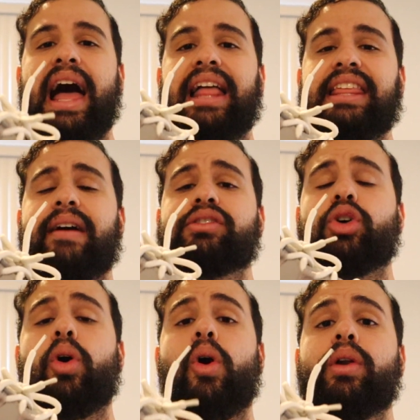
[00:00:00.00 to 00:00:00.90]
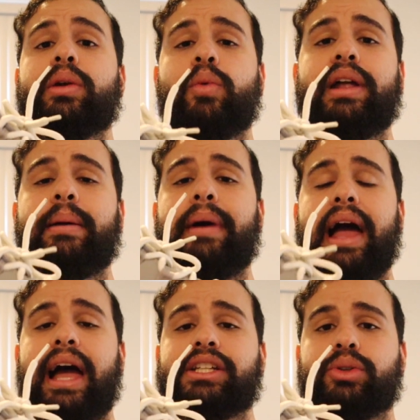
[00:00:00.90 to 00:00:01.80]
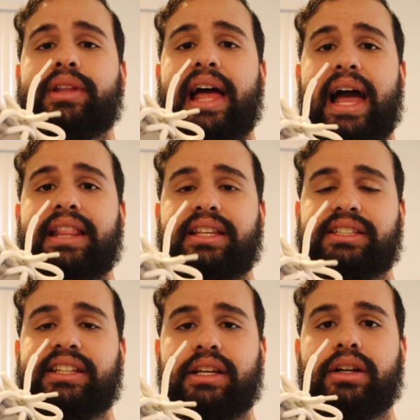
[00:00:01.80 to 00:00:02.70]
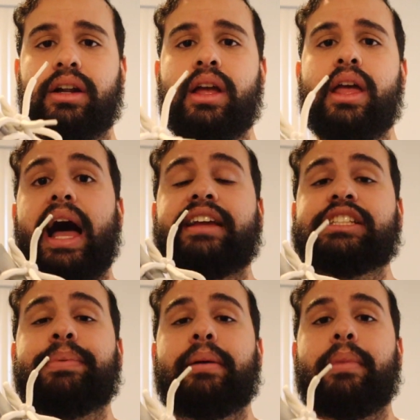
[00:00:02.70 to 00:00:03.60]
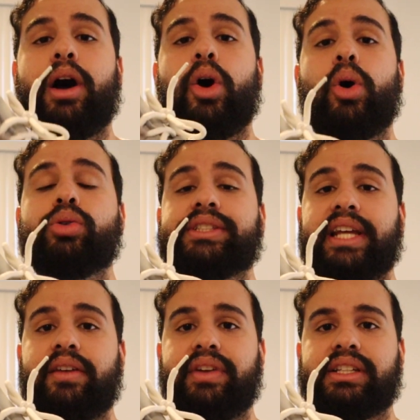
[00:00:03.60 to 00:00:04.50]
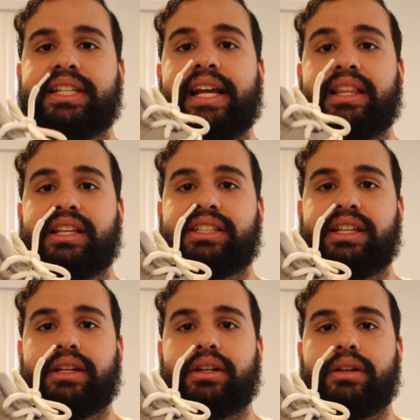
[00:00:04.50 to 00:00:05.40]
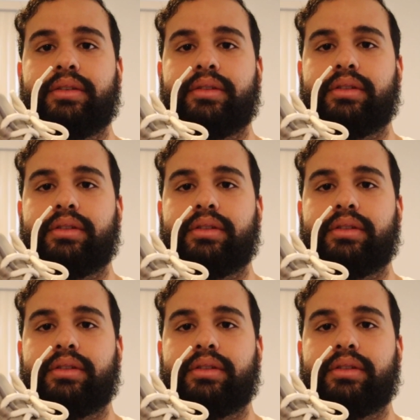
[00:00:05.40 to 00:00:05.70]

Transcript: I think I was the only one at my high school that had this sneaker. I spent my whole savings to get this sneaker.